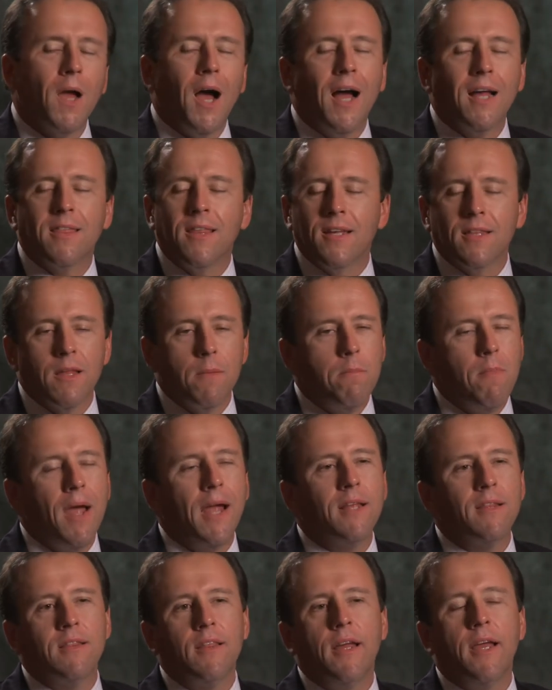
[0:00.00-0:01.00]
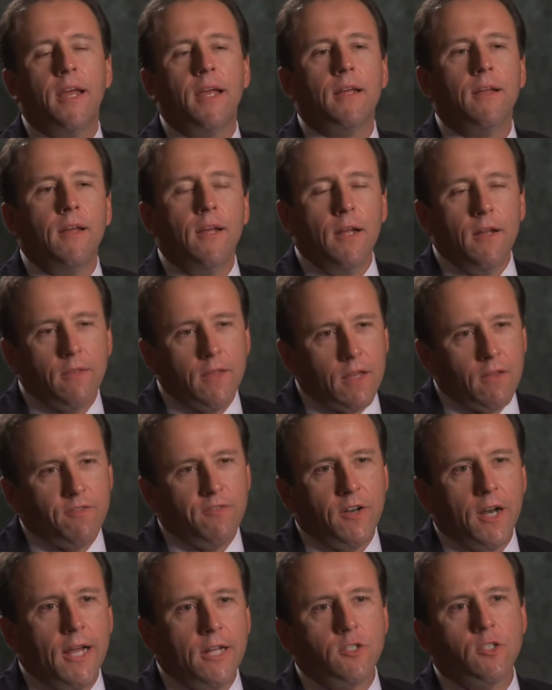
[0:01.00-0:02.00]
I think the main thing that the
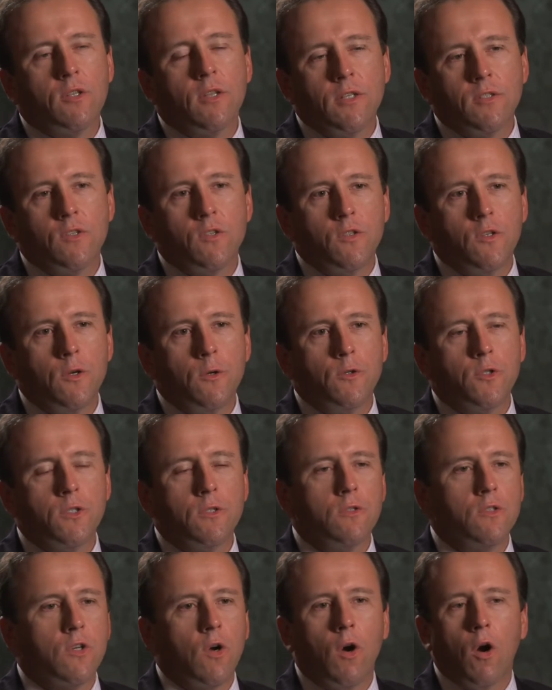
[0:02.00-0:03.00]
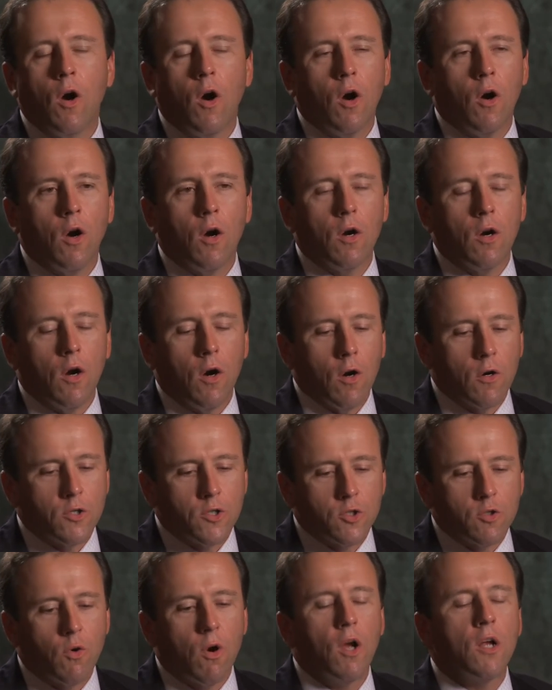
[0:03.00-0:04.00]
financial institutions are
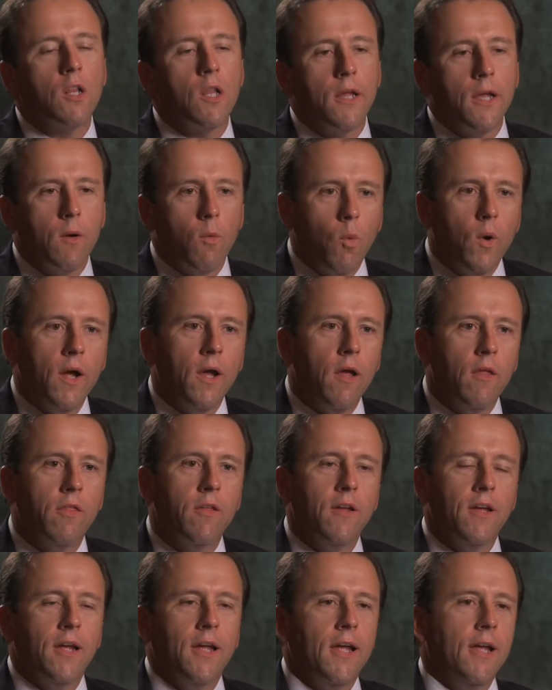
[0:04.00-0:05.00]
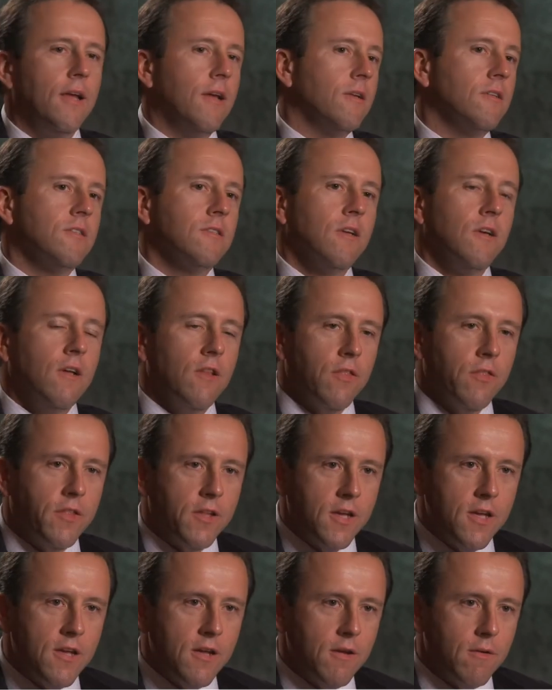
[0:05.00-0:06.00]
struggling with is
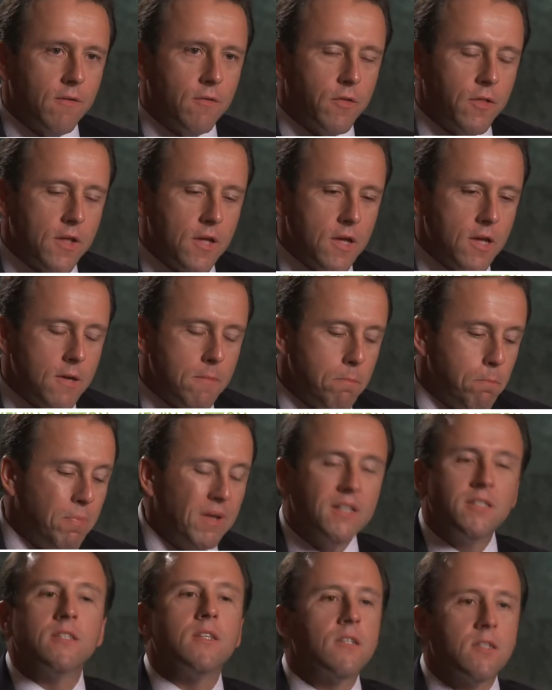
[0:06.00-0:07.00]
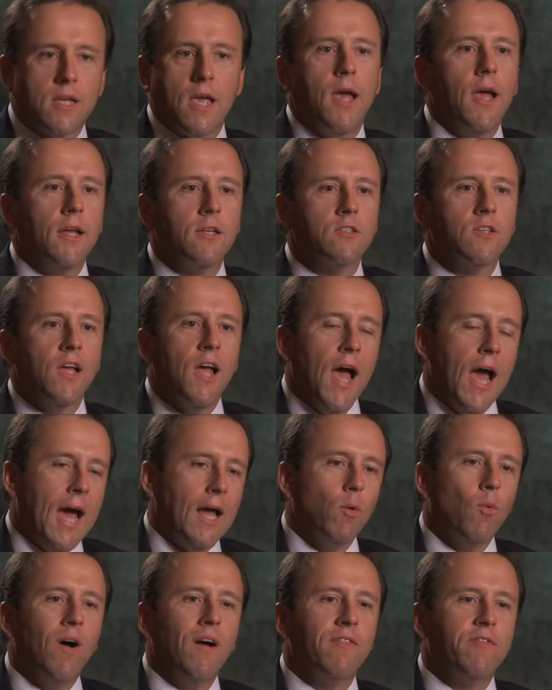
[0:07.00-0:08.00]
the business case.
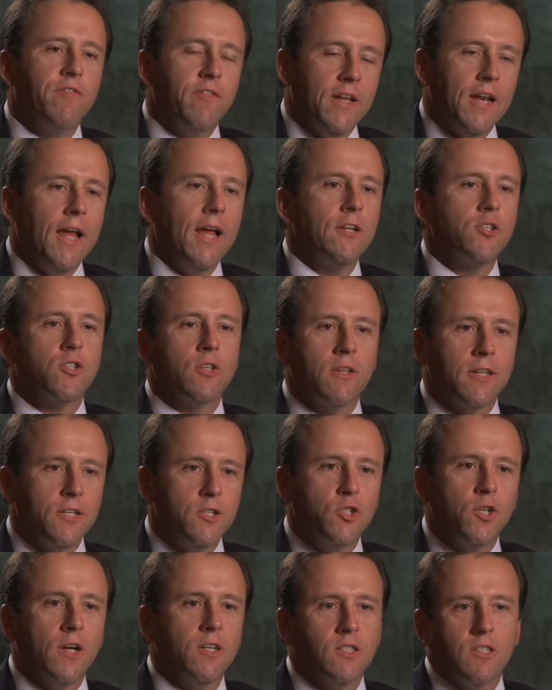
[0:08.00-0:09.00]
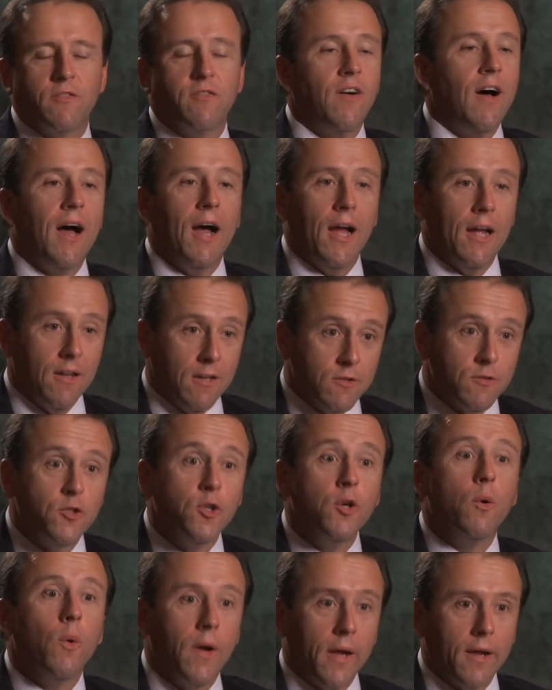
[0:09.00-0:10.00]
How do I financially justify
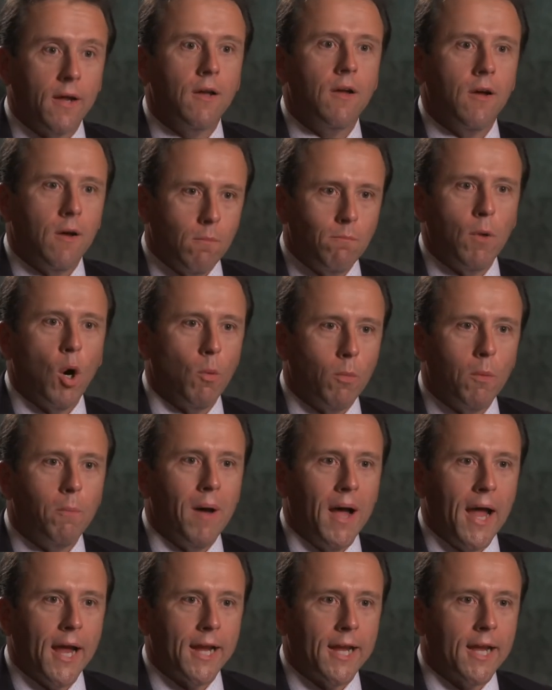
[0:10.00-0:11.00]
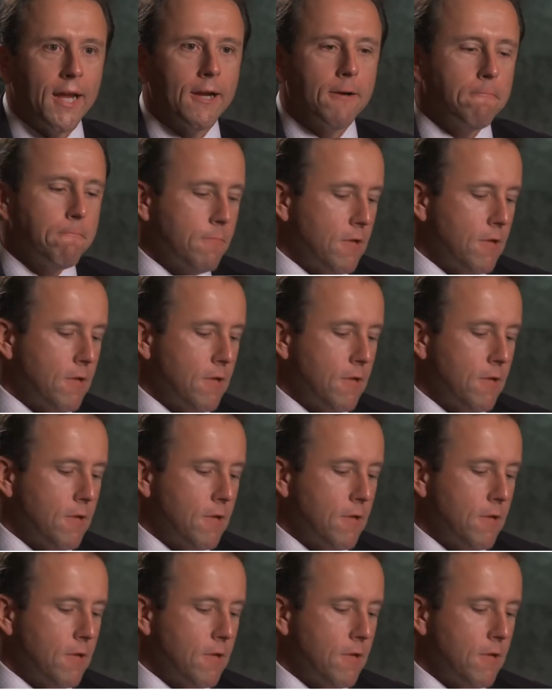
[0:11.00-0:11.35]
doing mobile banking?